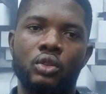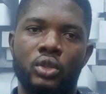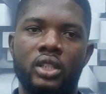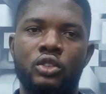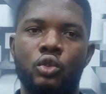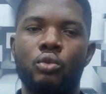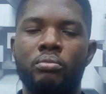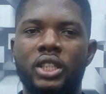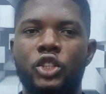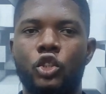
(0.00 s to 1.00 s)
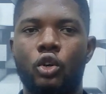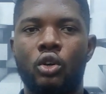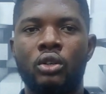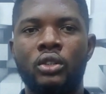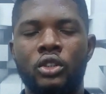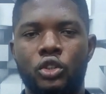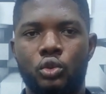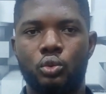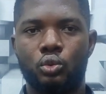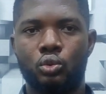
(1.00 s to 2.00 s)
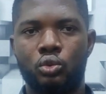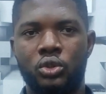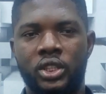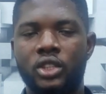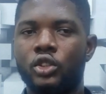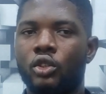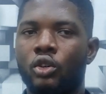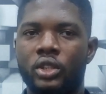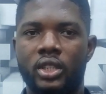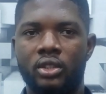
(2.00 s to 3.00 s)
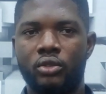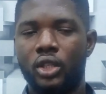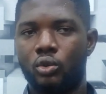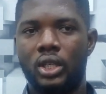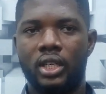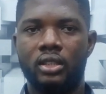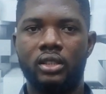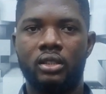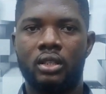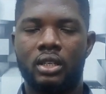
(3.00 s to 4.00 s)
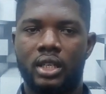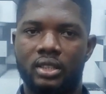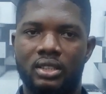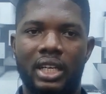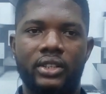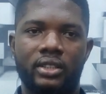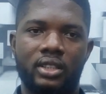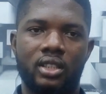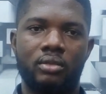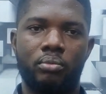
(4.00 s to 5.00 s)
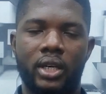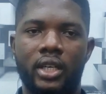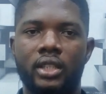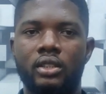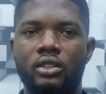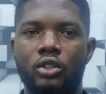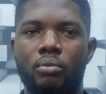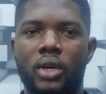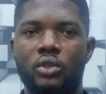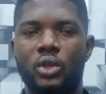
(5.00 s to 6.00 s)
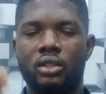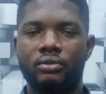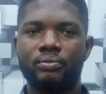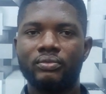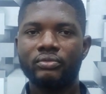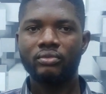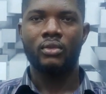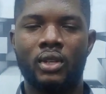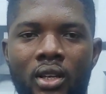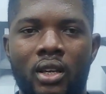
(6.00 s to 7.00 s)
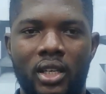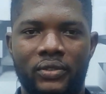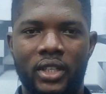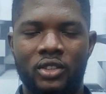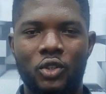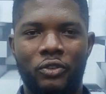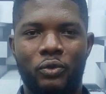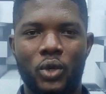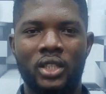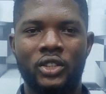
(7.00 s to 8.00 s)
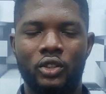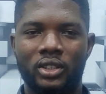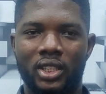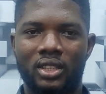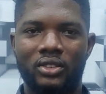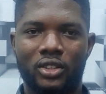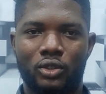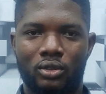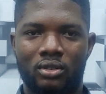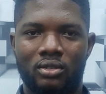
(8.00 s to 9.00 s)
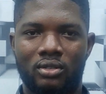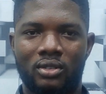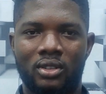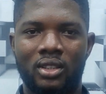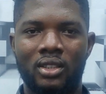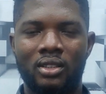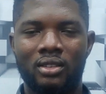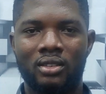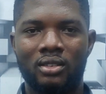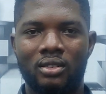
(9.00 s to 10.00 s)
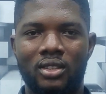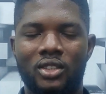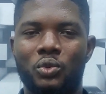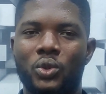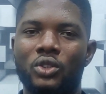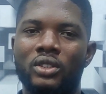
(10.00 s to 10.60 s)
Okay, so make sure you change your oil regularly as directed by your manual. If there is no fuel in your generator, this will